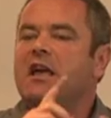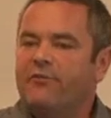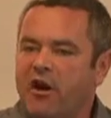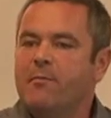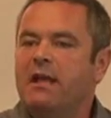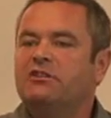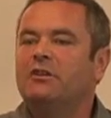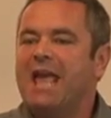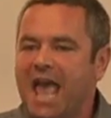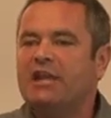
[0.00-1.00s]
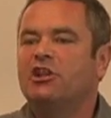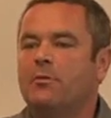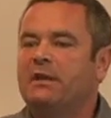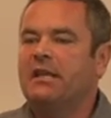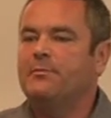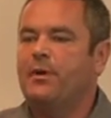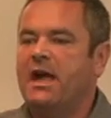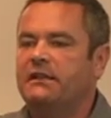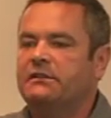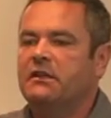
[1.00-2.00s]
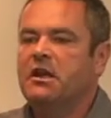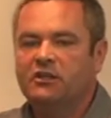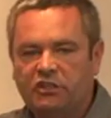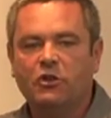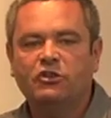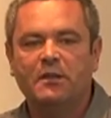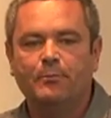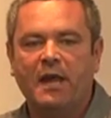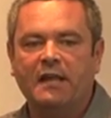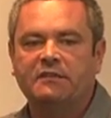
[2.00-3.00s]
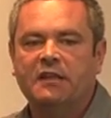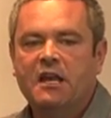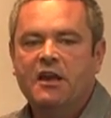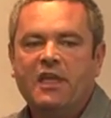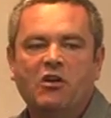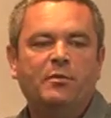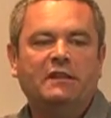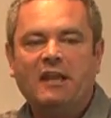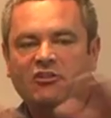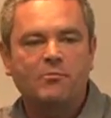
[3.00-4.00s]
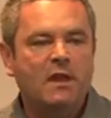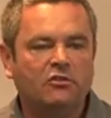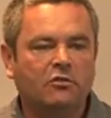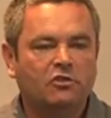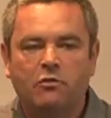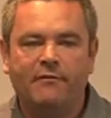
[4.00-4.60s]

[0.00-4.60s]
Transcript: environmental and economic impact and social impact that will be detrimental to